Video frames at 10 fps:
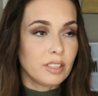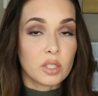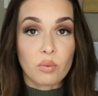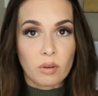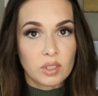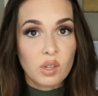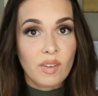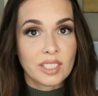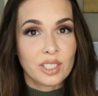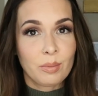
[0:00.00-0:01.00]
of just roasted
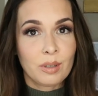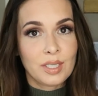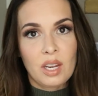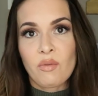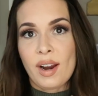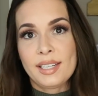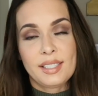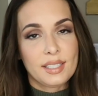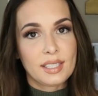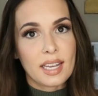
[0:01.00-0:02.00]
vegetables and
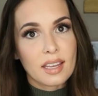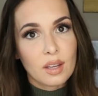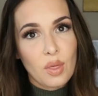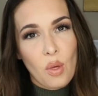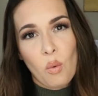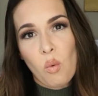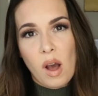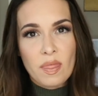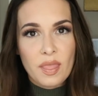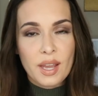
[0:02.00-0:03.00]
rice. It's like the
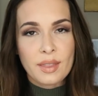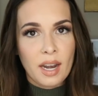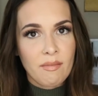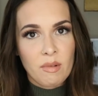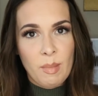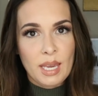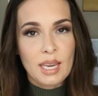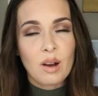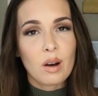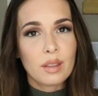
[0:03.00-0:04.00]
one thing that I've been
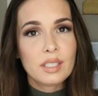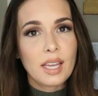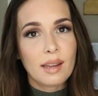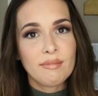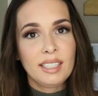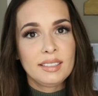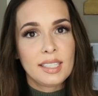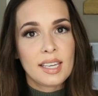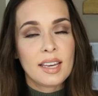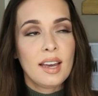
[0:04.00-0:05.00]
making all the time
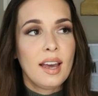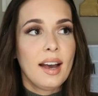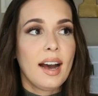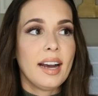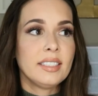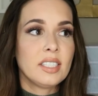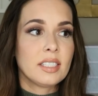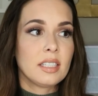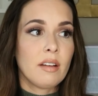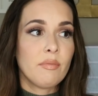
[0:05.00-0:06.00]
lately. I
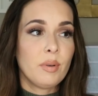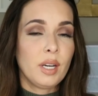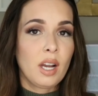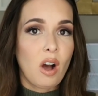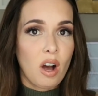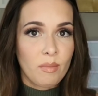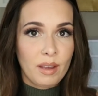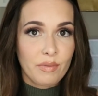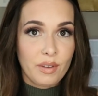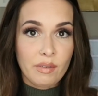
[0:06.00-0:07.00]
just love putting all
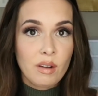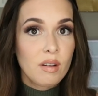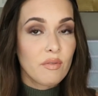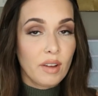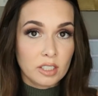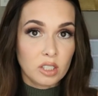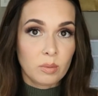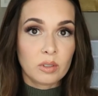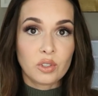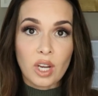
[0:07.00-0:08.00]
my favorite
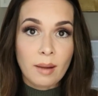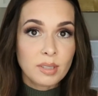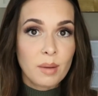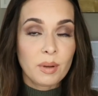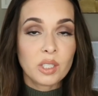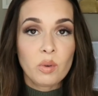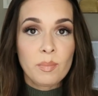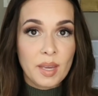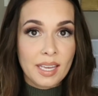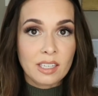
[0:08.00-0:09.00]
vegetables chopped up onto
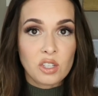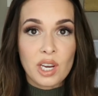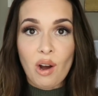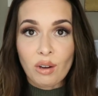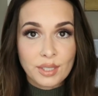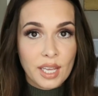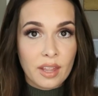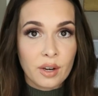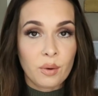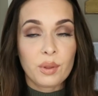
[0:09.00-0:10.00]
a baking sheet all
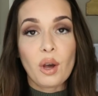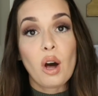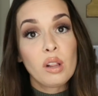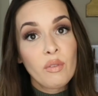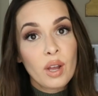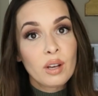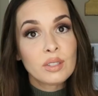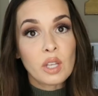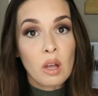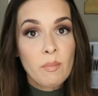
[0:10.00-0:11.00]
together with olive oil,
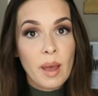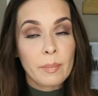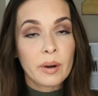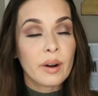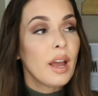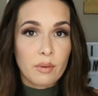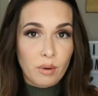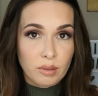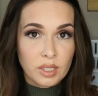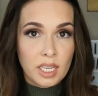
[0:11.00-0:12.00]
salt, and pepper. I
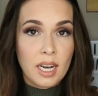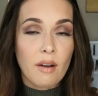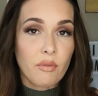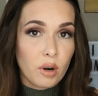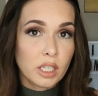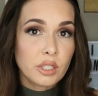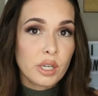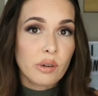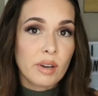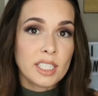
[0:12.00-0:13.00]
roast it at
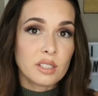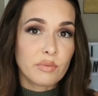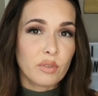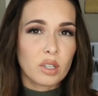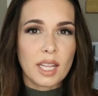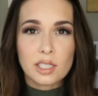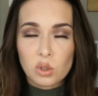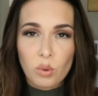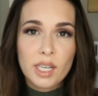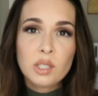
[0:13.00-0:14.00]
400 degrees for like
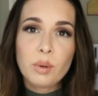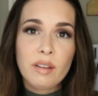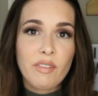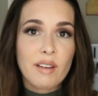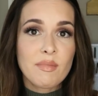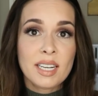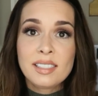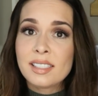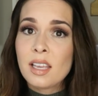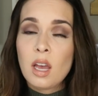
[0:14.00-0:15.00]
20-25 minutes,